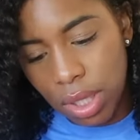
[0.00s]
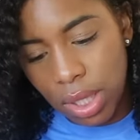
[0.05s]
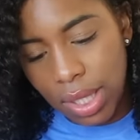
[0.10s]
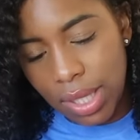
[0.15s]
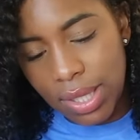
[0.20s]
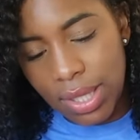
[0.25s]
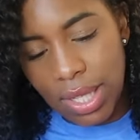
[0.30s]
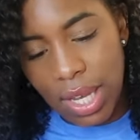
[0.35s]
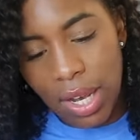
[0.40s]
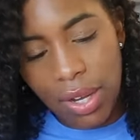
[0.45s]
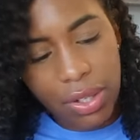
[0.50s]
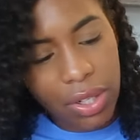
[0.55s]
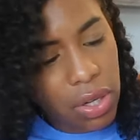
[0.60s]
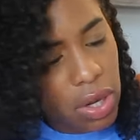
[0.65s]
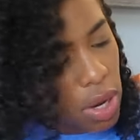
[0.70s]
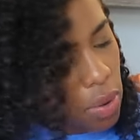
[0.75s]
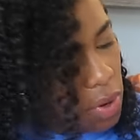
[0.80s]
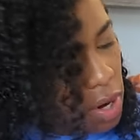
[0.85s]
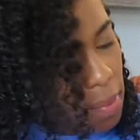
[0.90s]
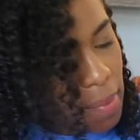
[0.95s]
Because y'all know
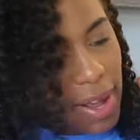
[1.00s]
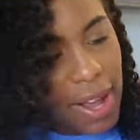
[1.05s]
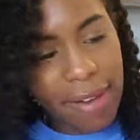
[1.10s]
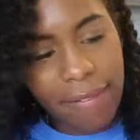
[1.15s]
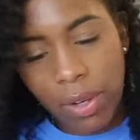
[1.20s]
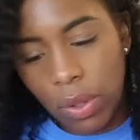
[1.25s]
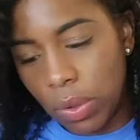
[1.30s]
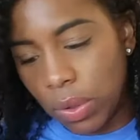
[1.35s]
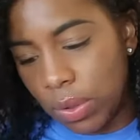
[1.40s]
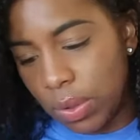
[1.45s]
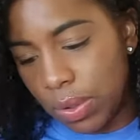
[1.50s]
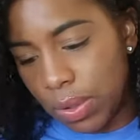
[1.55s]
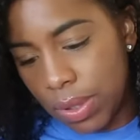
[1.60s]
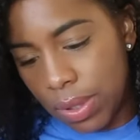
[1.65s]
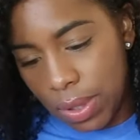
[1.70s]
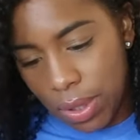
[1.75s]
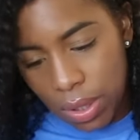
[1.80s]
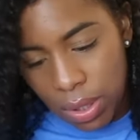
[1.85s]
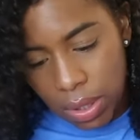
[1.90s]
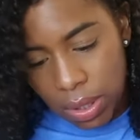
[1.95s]
I wear
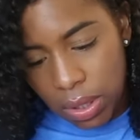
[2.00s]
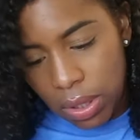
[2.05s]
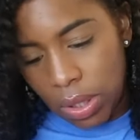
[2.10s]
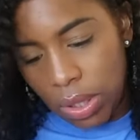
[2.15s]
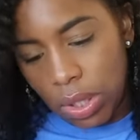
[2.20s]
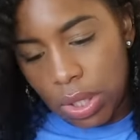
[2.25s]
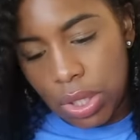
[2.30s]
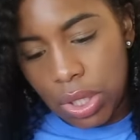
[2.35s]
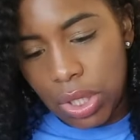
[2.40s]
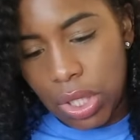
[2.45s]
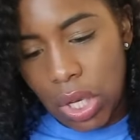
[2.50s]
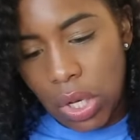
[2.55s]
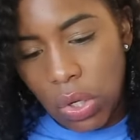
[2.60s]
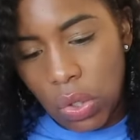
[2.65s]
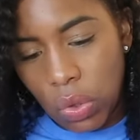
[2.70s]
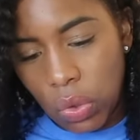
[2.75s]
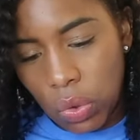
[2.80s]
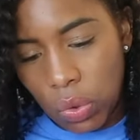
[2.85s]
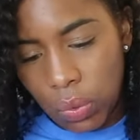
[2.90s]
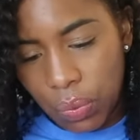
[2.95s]
bifocals.
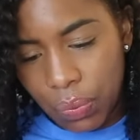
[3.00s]
So